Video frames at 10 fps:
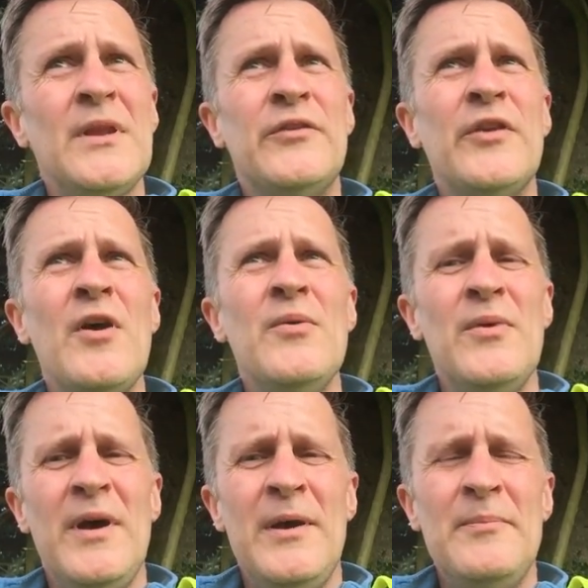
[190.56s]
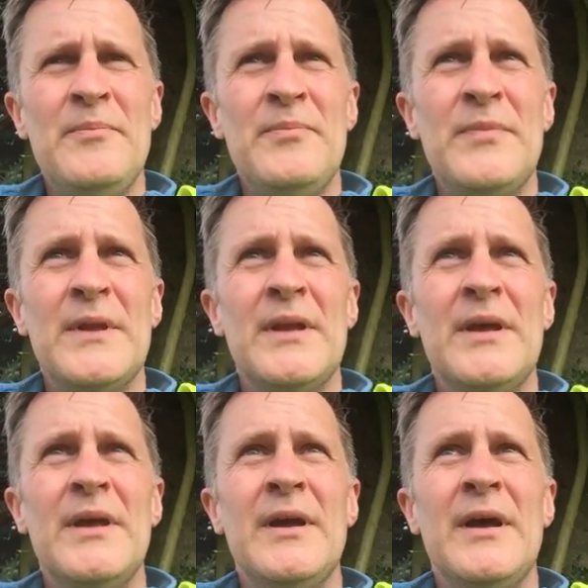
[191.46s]
So
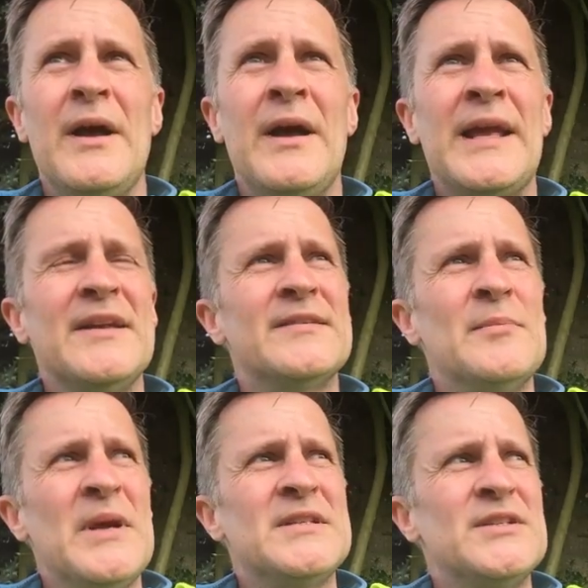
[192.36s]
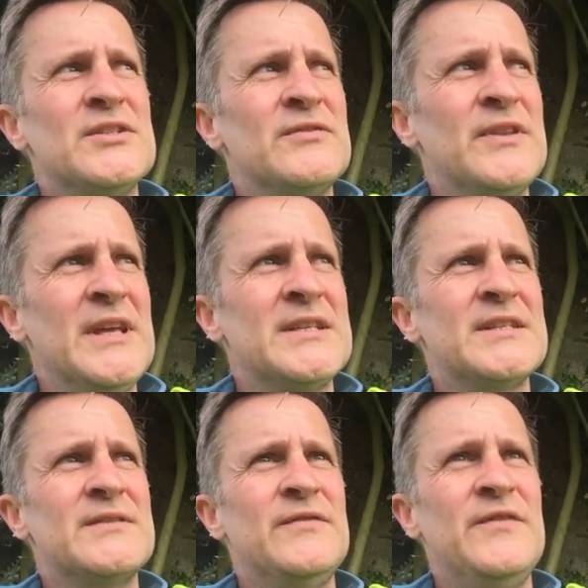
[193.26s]
I guess the message of
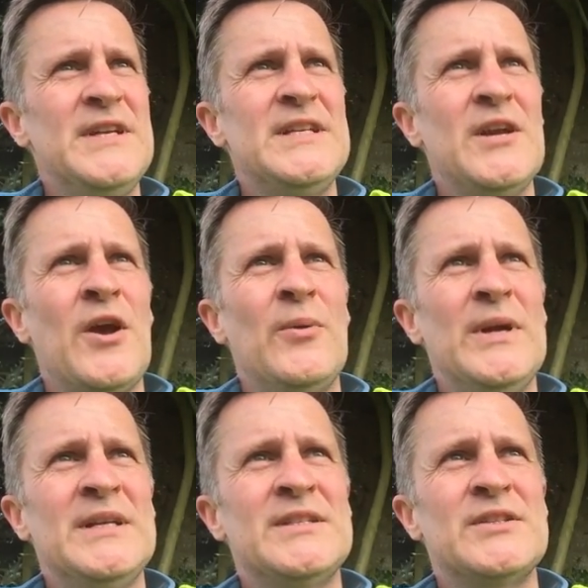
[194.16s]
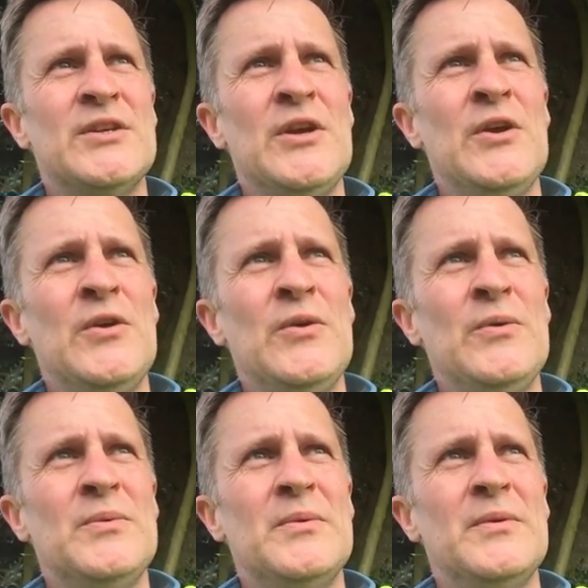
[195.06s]
this video is
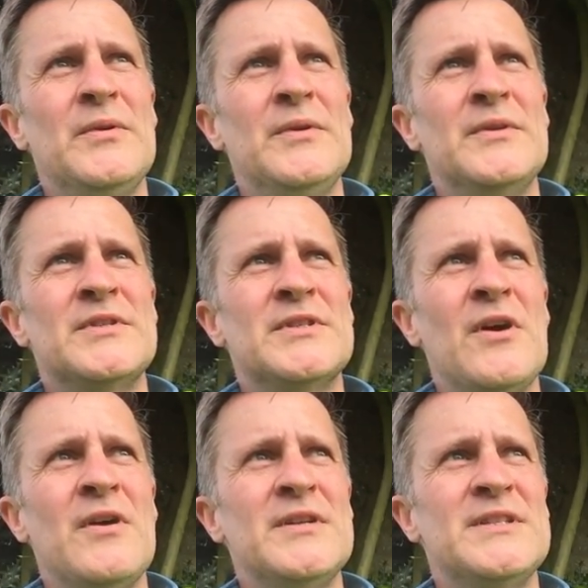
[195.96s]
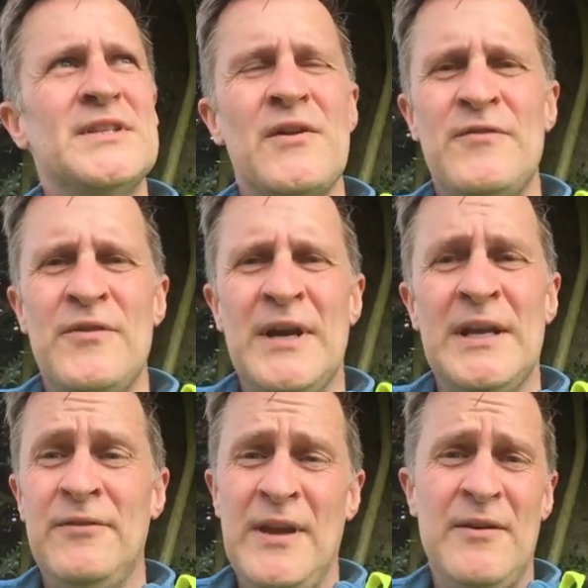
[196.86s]
to start
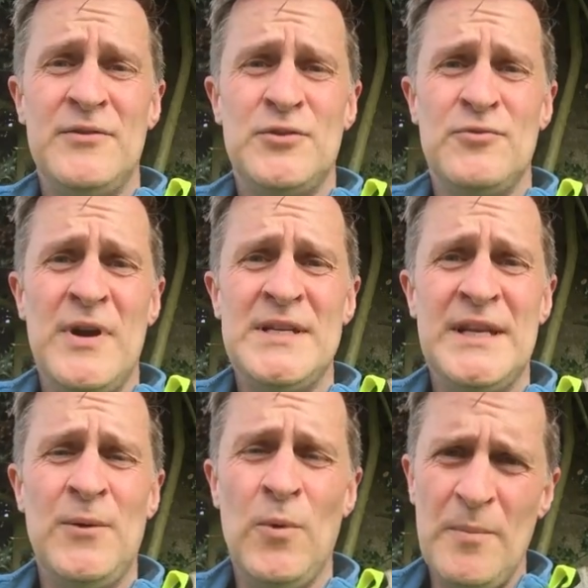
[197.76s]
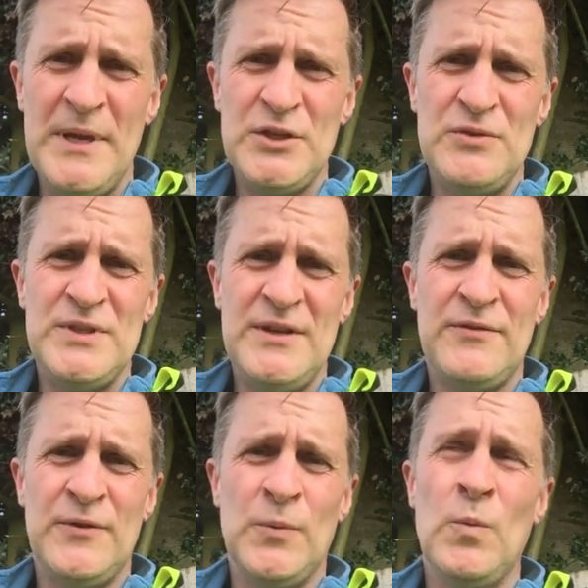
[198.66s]
discovering, if you haven't already, what makes you
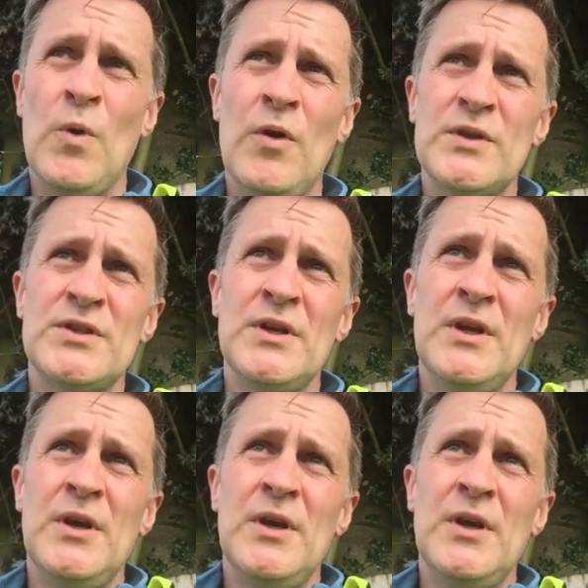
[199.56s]
different, what